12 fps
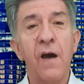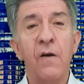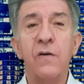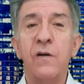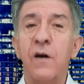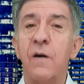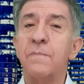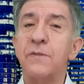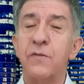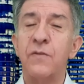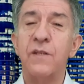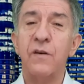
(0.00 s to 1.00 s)
who comes
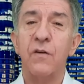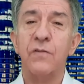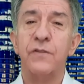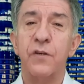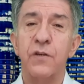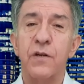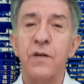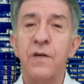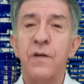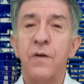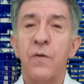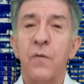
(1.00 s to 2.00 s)
to the altar
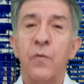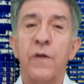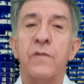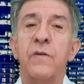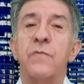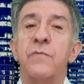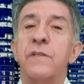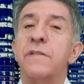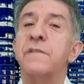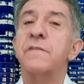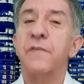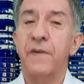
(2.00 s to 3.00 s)
when there
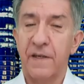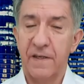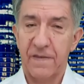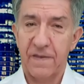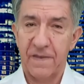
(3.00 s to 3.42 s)
is faith.